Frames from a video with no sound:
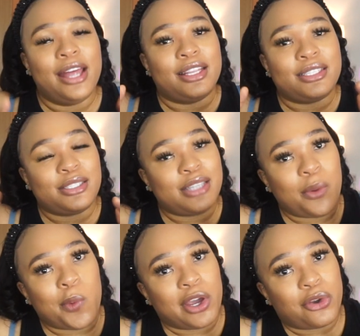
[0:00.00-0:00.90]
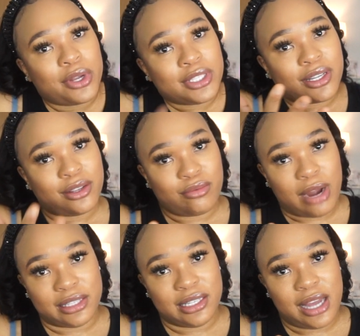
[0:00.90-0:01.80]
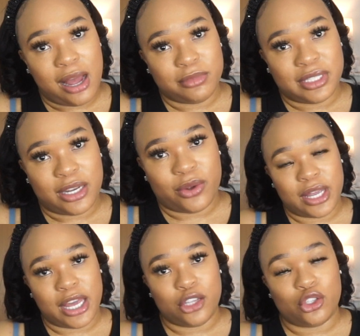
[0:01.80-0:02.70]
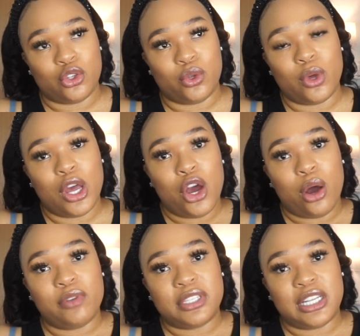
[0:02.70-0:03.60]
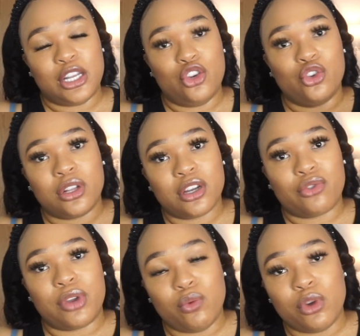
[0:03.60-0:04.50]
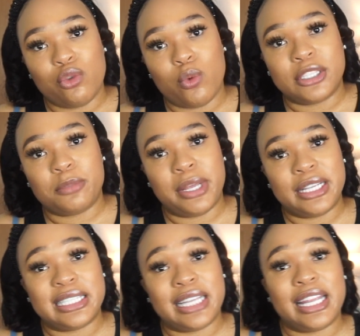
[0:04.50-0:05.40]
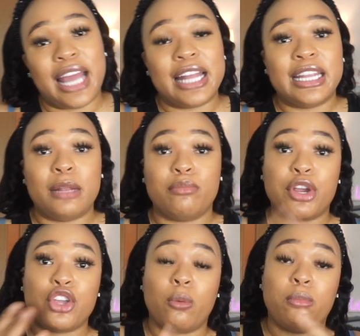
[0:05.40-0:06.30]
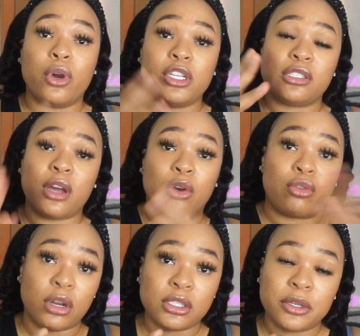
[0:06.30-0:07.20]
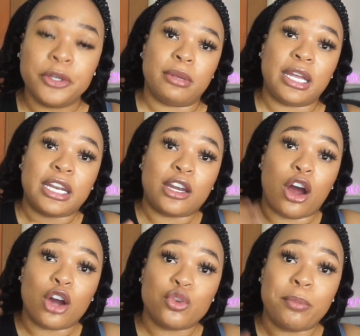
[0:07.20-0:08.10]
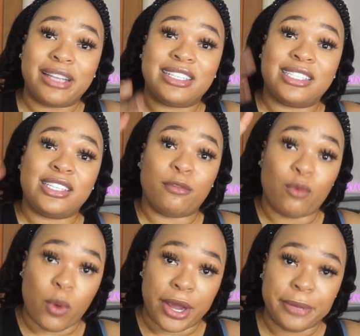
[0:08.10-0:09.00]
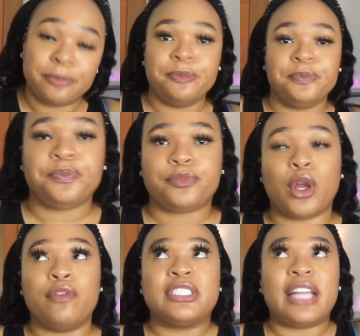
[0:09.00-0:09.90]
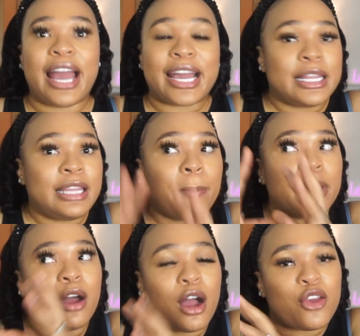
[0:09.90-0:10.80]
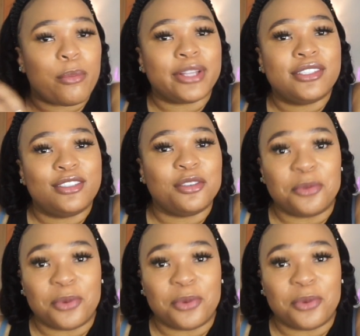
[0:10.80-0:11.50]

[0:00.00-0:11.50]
This is now where critical writing comes in, okay, to obviously not agree with what's being said and then bring your points across in an argumentative way, obviously academic argumentative